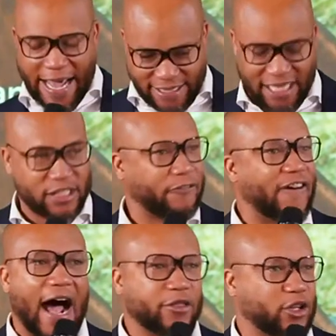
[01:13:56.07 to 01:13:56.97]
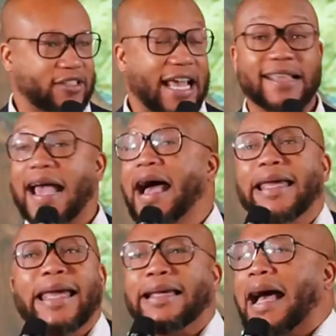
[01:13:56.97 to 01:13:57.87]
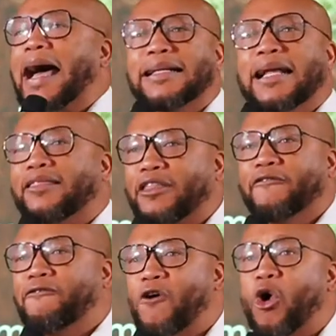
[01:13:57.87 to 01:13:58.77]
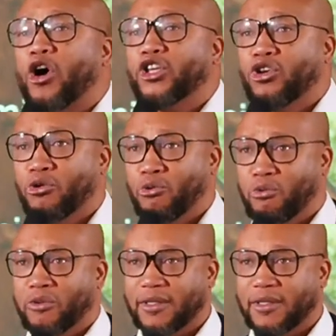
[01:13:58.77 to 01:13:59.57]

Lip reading: as his father says, "I ain't got nothing for you"?